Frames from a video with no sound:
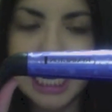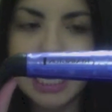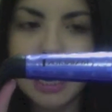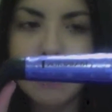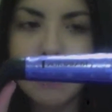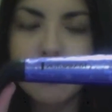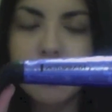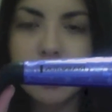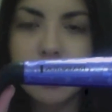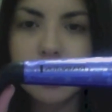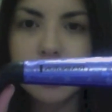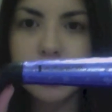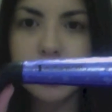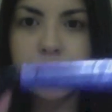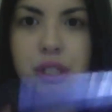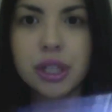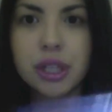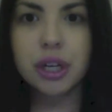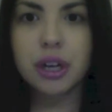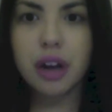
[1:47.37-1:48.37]
I'm not too
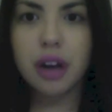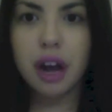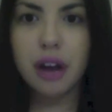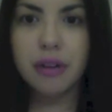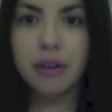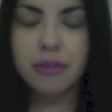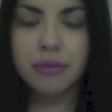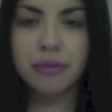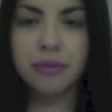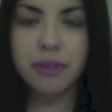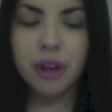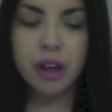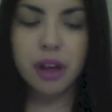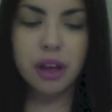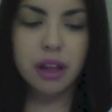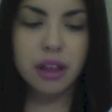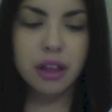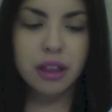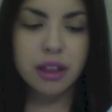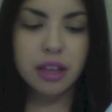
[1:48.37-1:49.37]
sure of
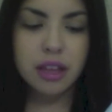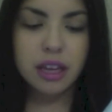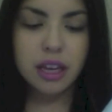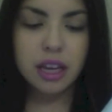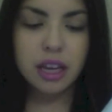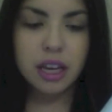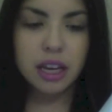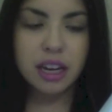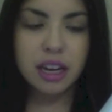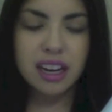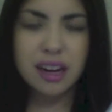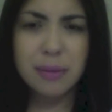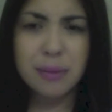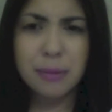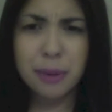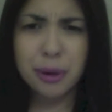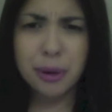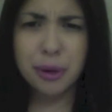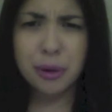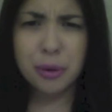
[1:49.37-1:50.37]
the
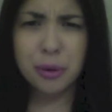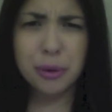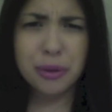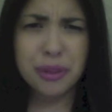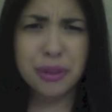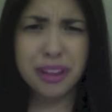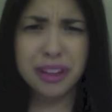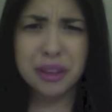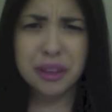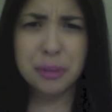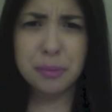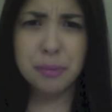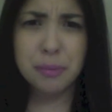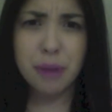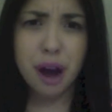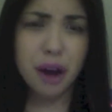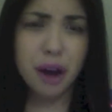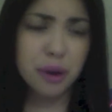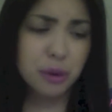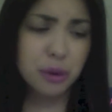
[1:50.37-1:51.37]
number or like the
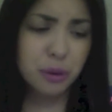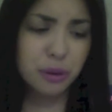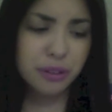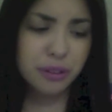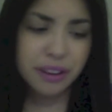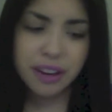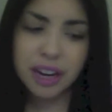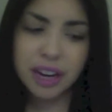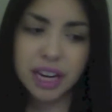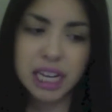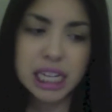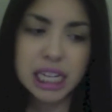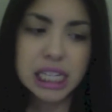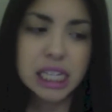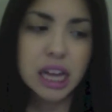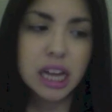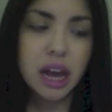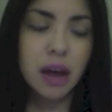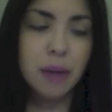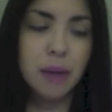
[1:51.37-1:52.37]
model that it is,
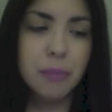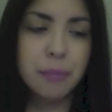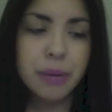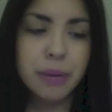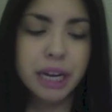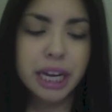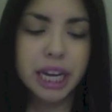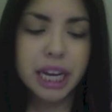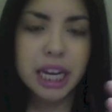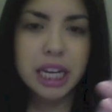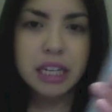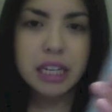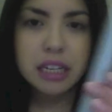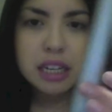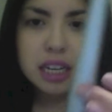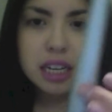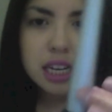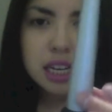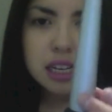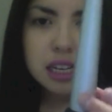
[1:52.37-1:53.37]
but it
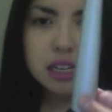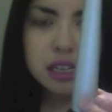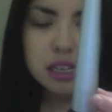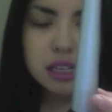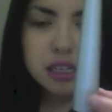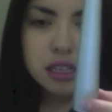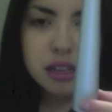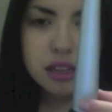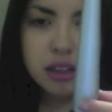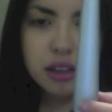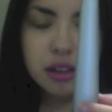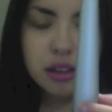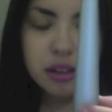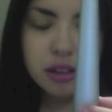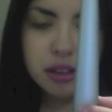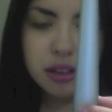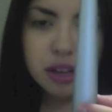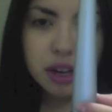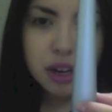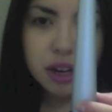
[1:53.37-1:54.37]
is
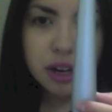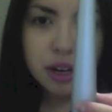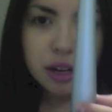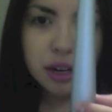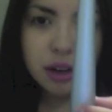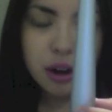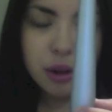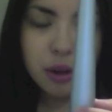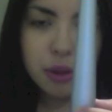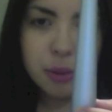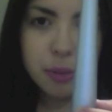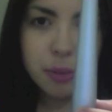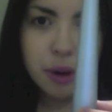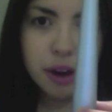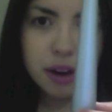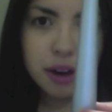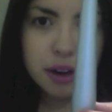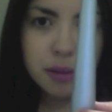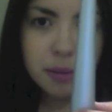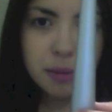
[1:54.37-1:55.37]
thicker on the
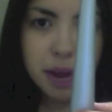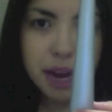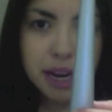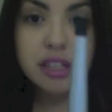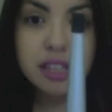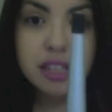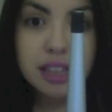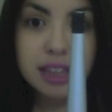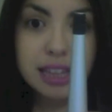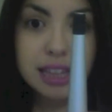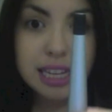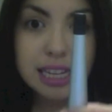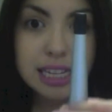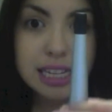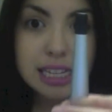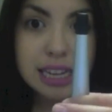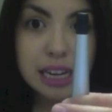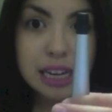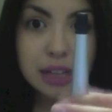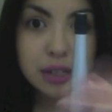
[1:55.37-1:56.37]
bottom and it
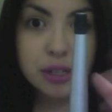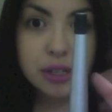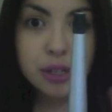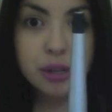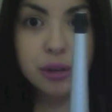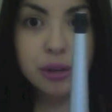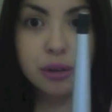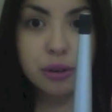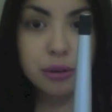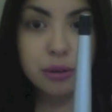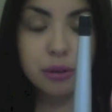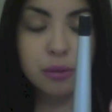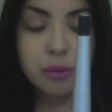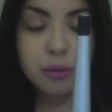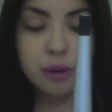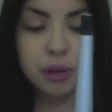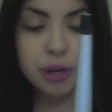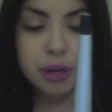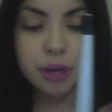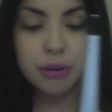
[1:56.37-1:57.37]
thins as
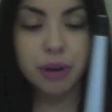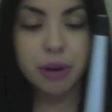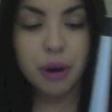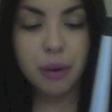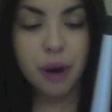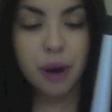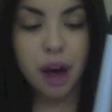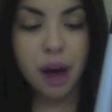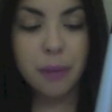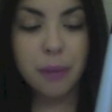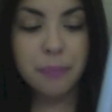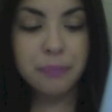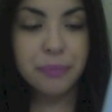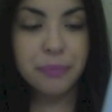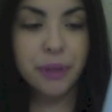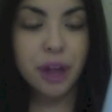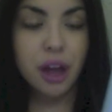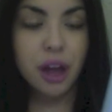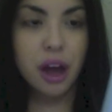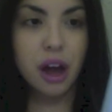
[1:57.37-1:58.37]
you, you know, go up,
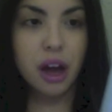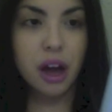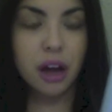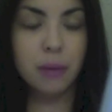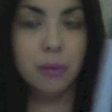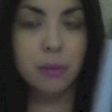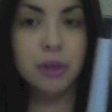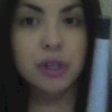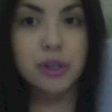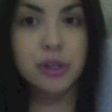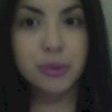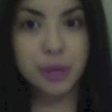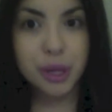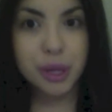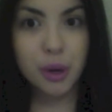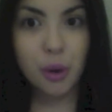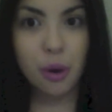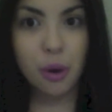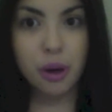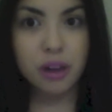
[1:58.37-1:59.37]
um, which is
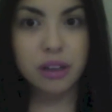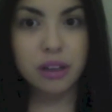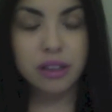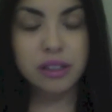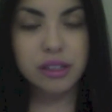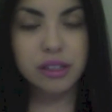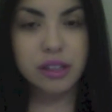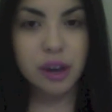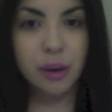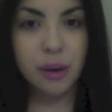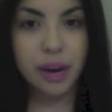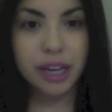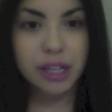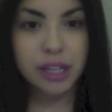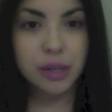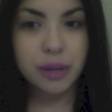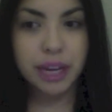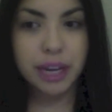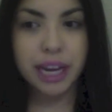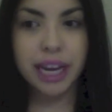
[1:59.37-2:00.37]
really cool. So I
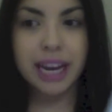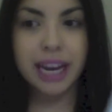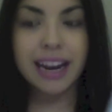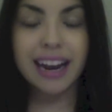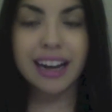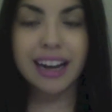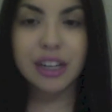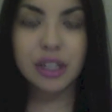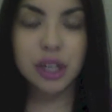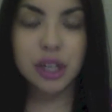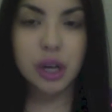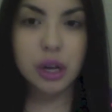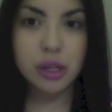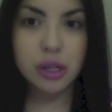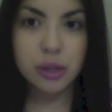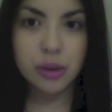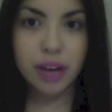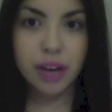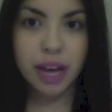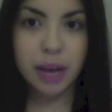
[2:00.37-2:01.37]
do like it. It actually
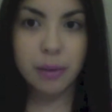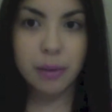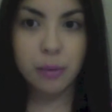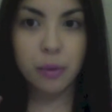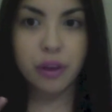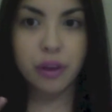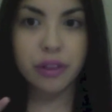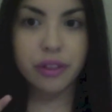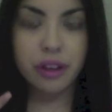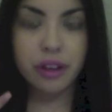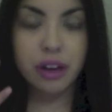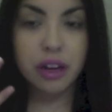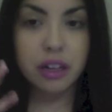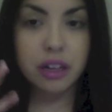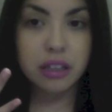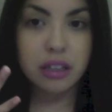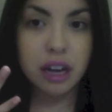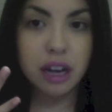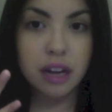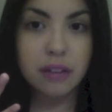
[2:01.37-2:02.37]
also came with a
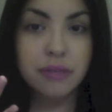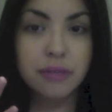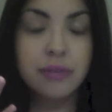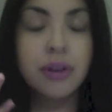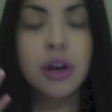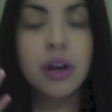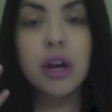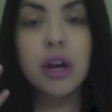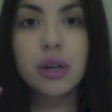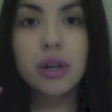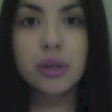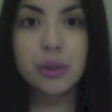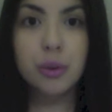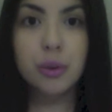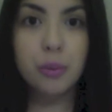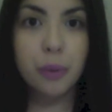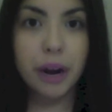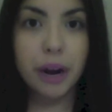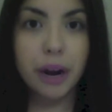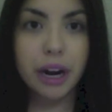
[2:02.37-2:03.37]
glove
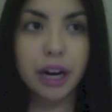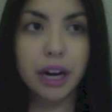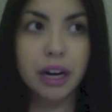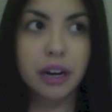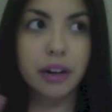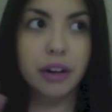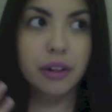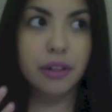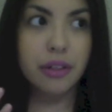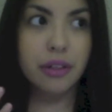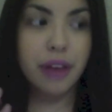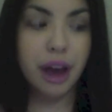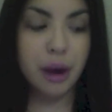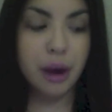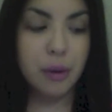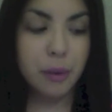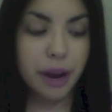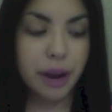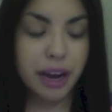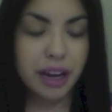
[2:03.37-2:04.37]
to wear
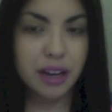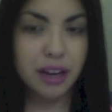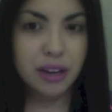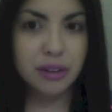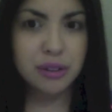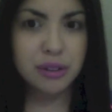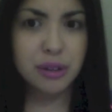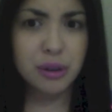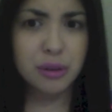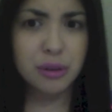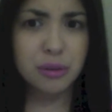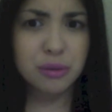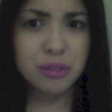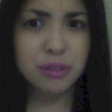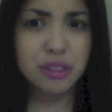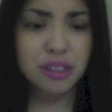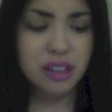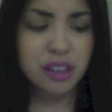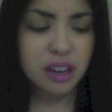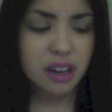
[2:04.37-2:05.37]
that way you
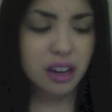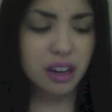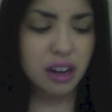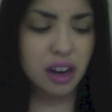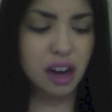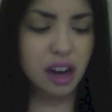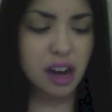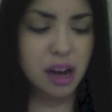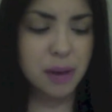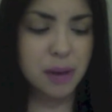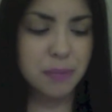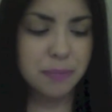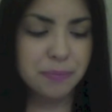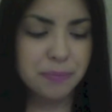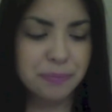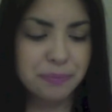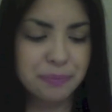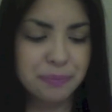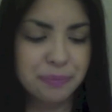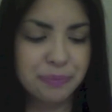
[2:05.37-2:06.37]
don't,
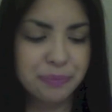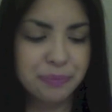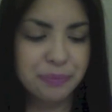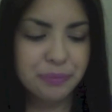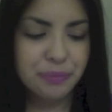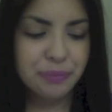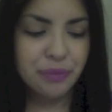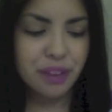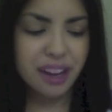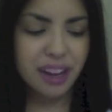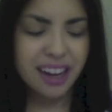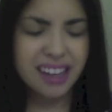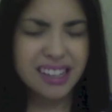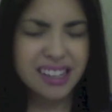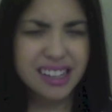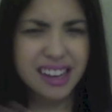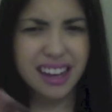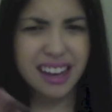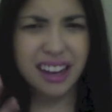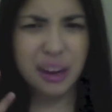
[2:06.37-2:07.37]
um, I
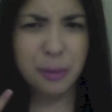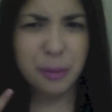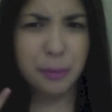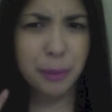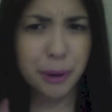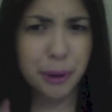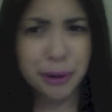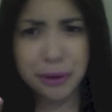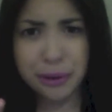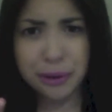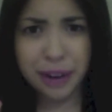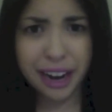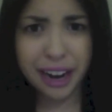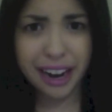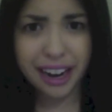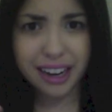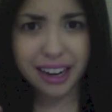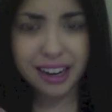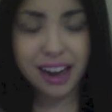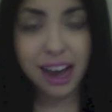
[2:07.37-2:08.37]
guess like burn your
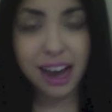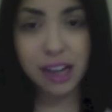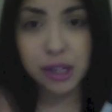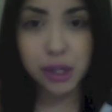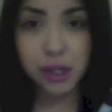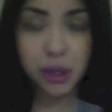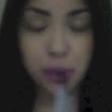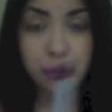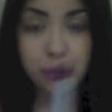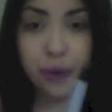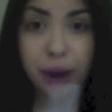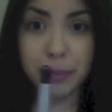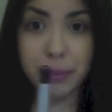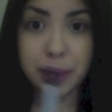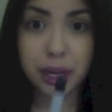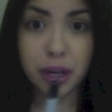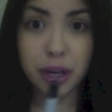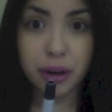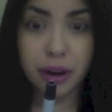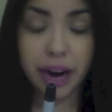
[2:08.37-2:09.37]
hand as you're
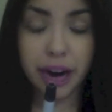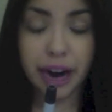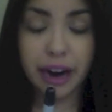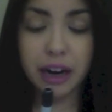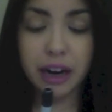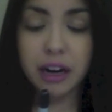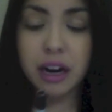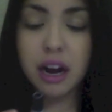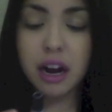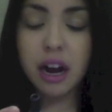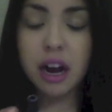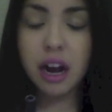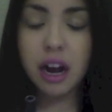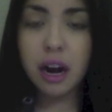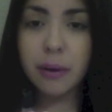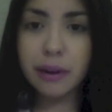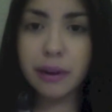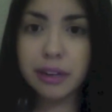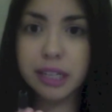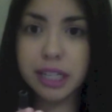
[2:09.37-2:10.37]
wrapping your hair
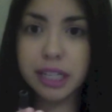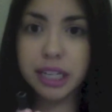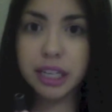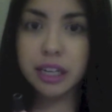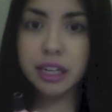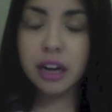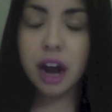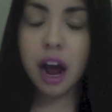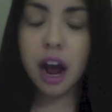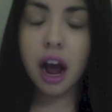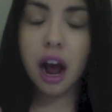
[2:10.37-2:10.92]
around here.